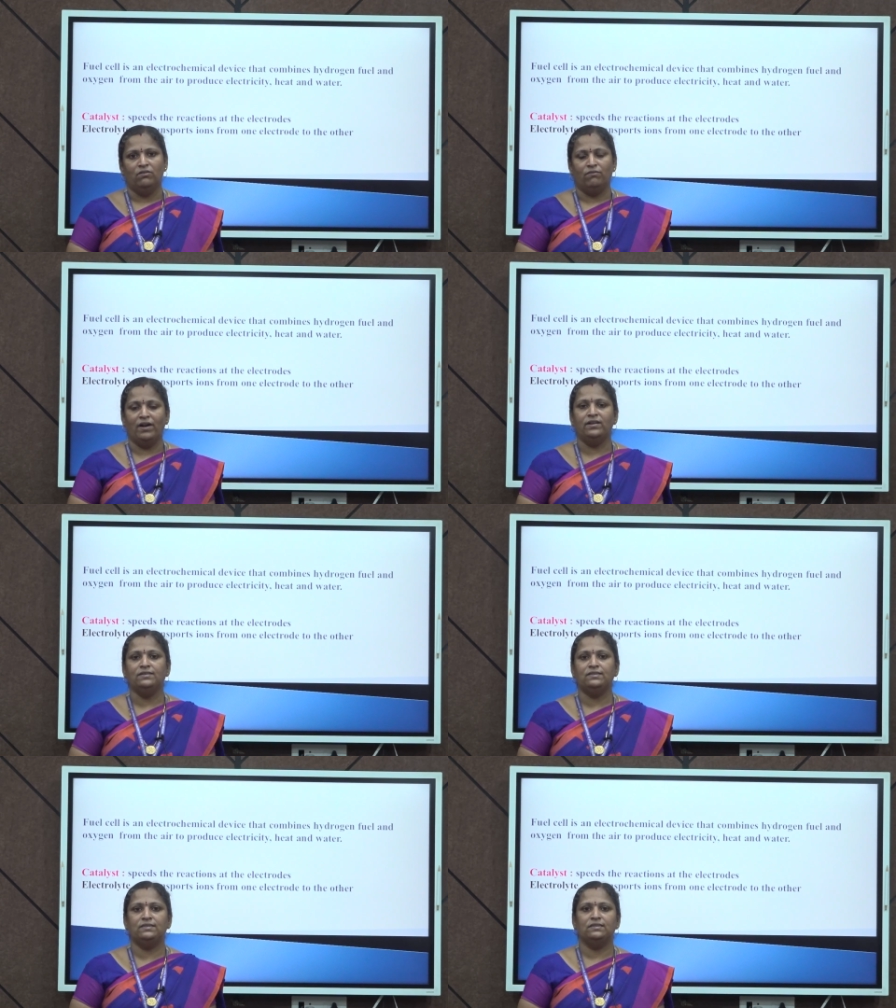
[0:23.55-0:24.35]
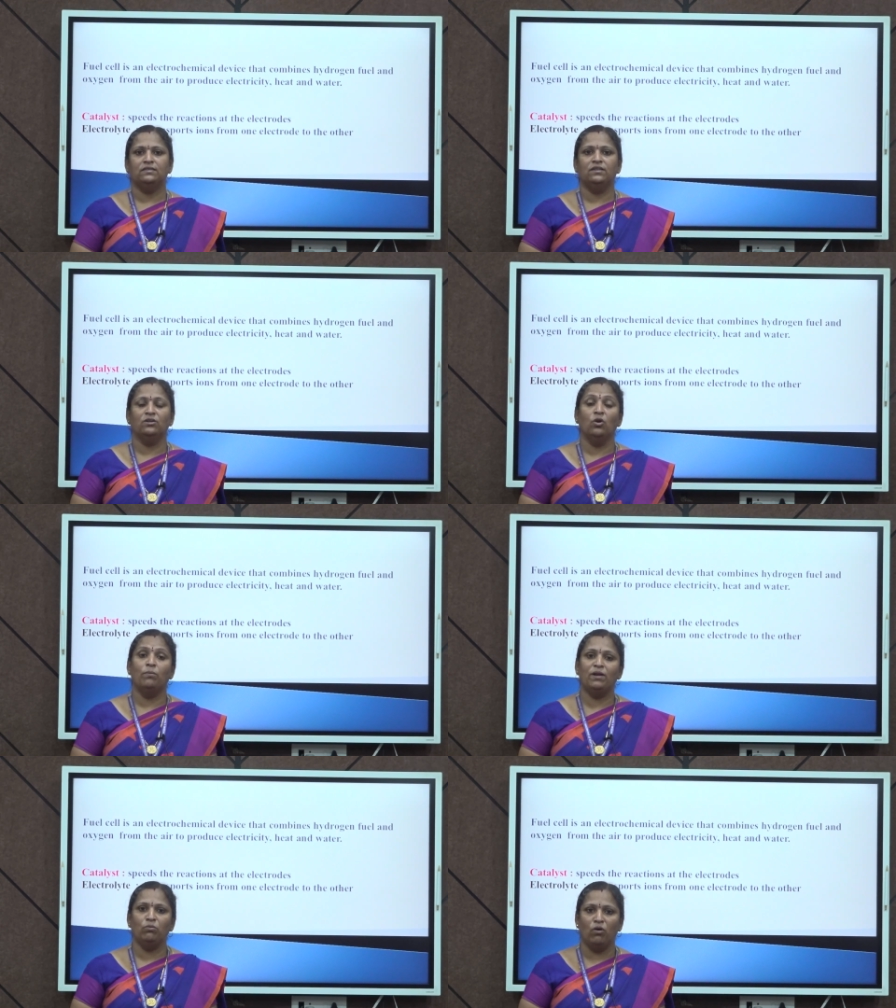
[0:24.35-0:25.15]
One is the
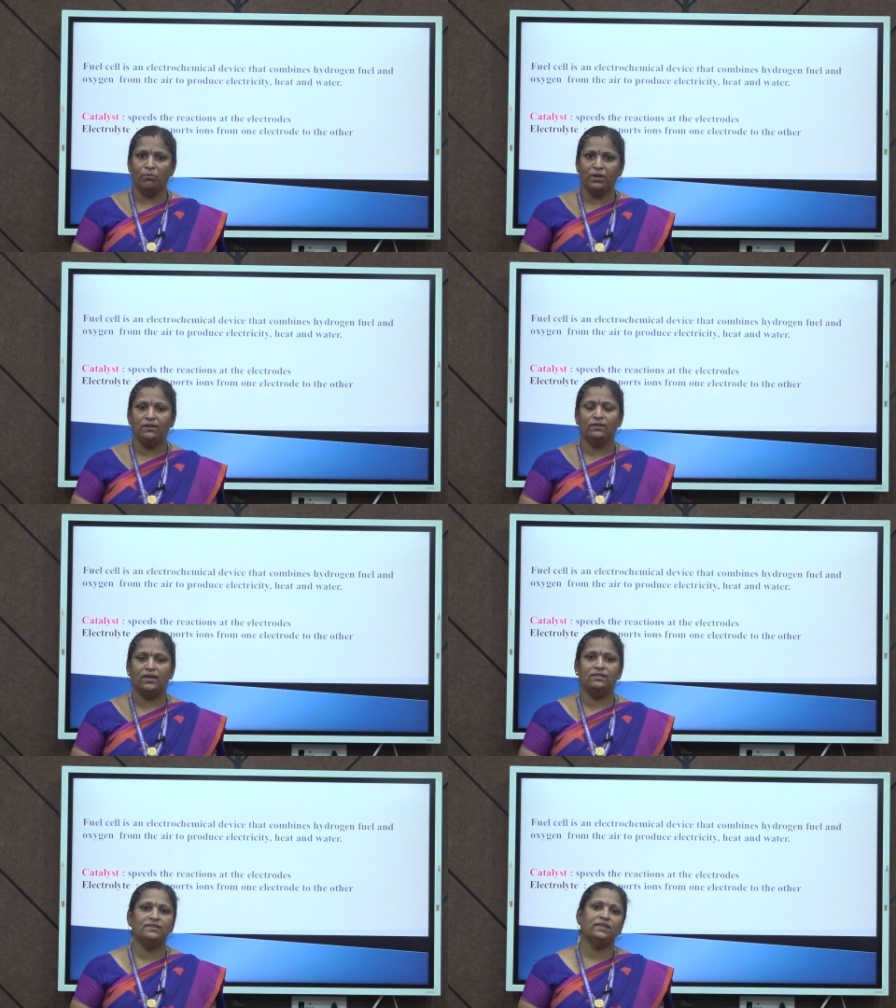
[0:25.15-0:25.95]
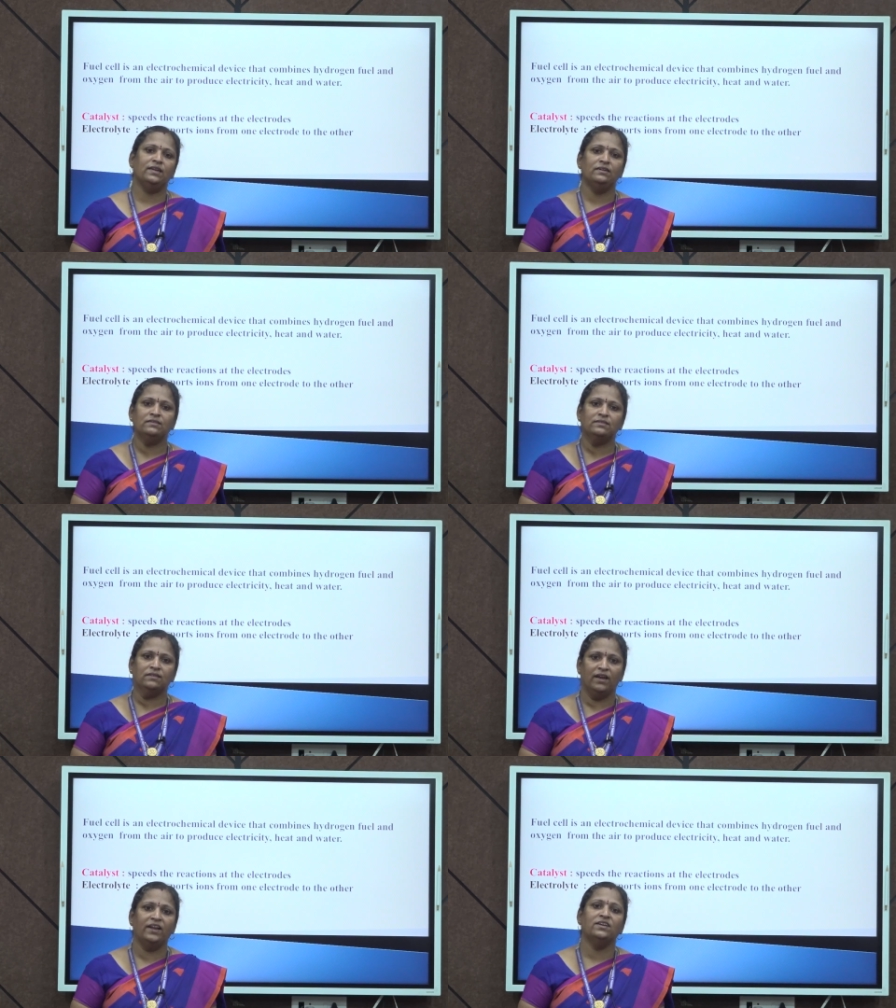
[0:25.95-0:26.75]
global warming and the second is
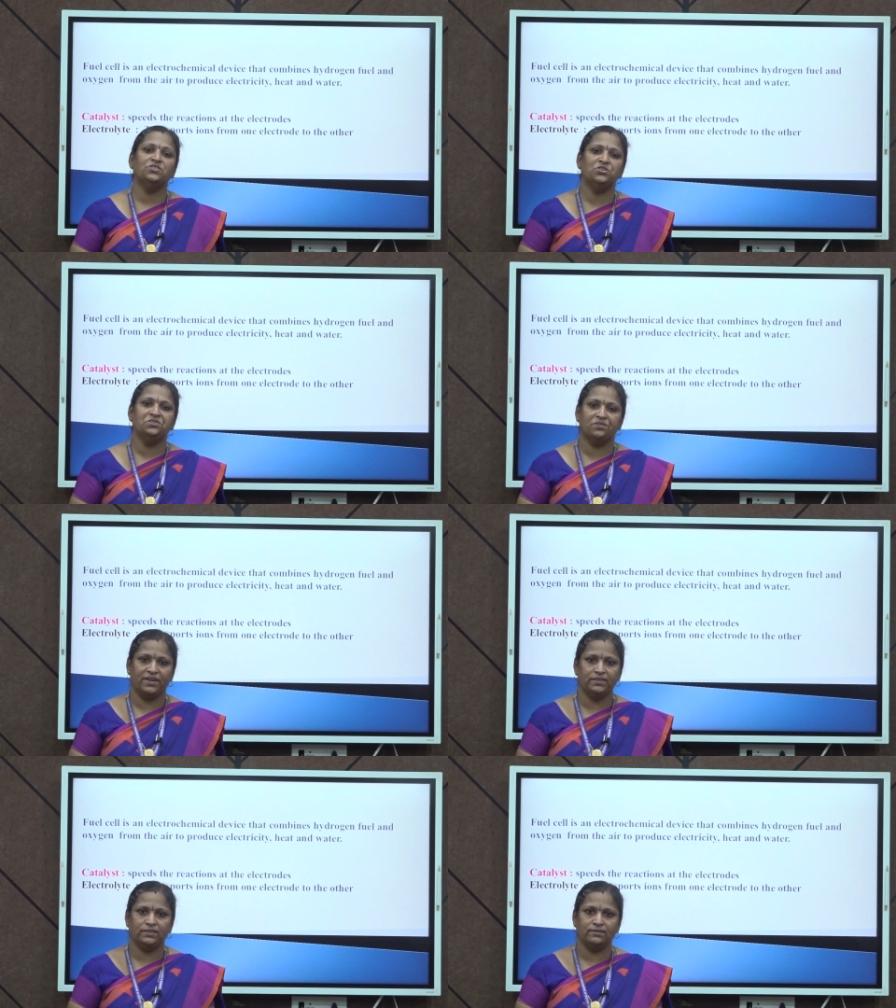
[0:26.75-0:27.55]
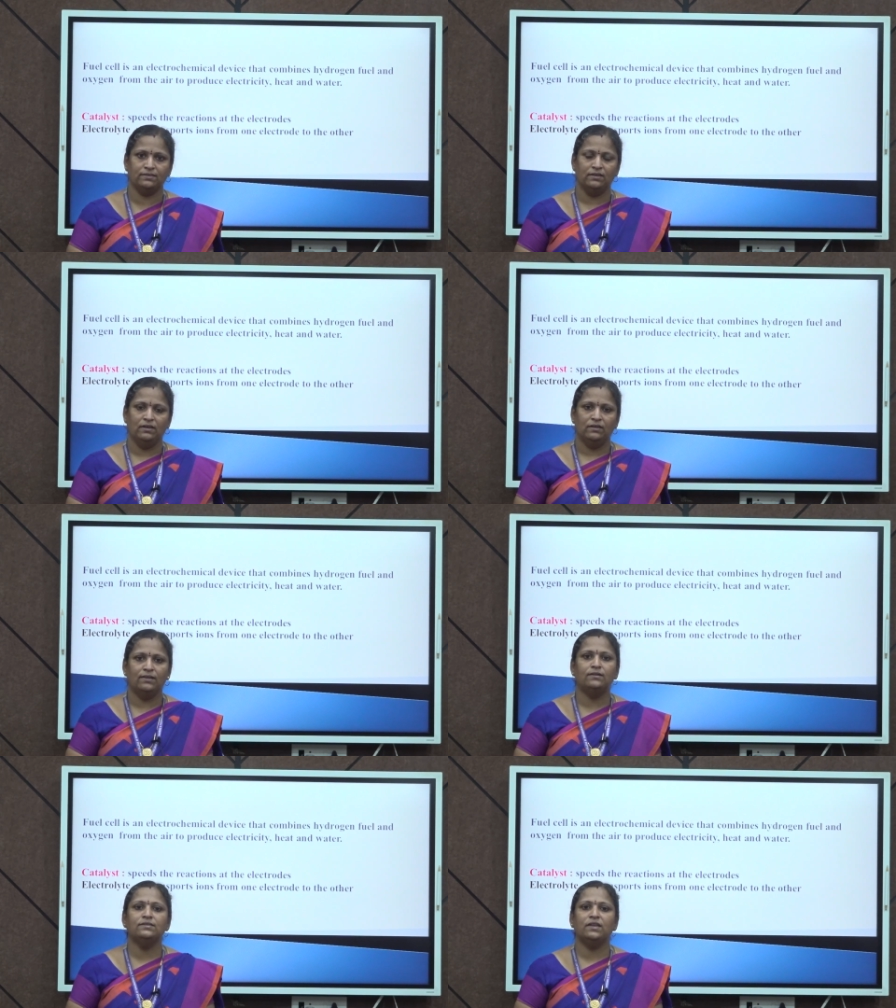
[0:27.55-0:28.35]
the energy crisis
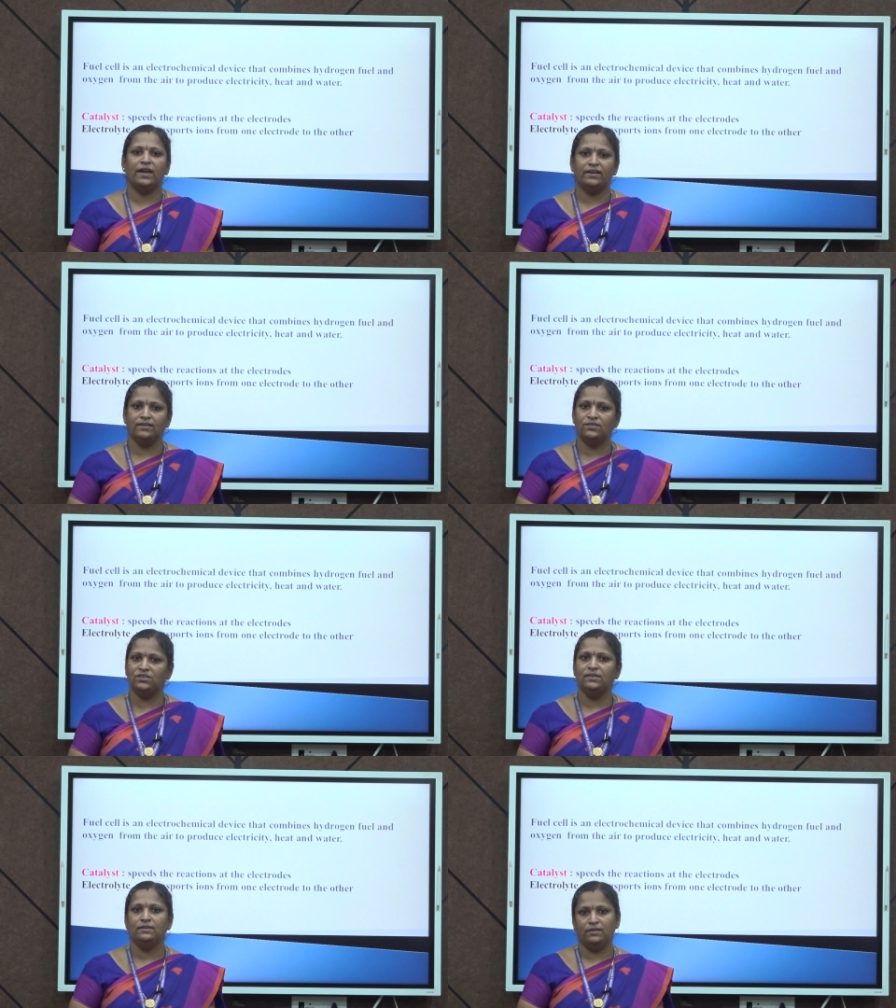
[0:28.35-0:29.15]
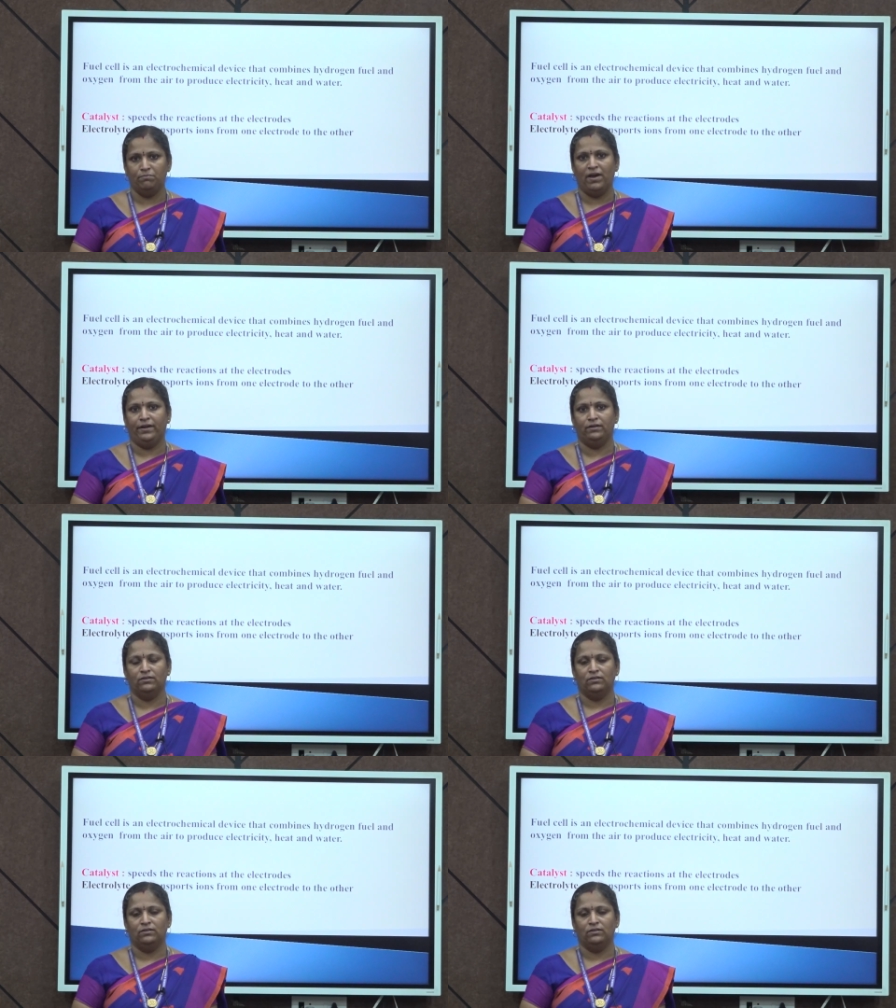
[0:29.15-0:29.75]
that is the energy demand.